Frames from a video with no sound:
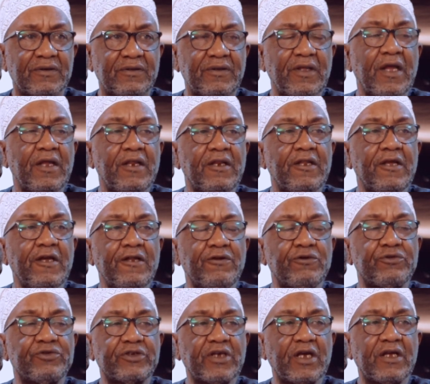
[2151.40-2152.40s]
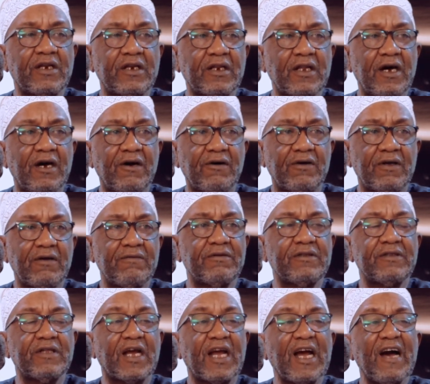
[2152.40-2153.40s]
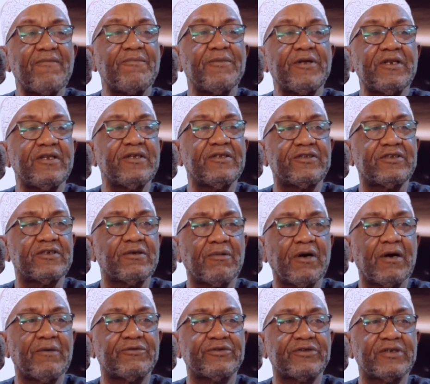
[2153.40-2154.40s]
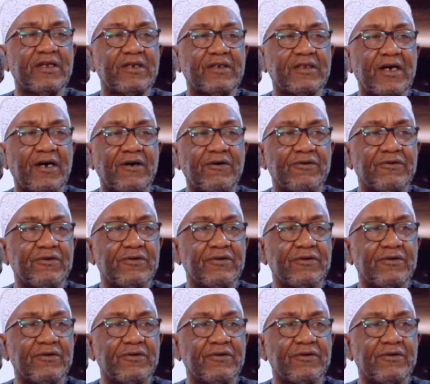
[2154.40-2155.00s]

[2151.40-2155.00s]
They need Hussein now. Even the government needs Imam Hussein now.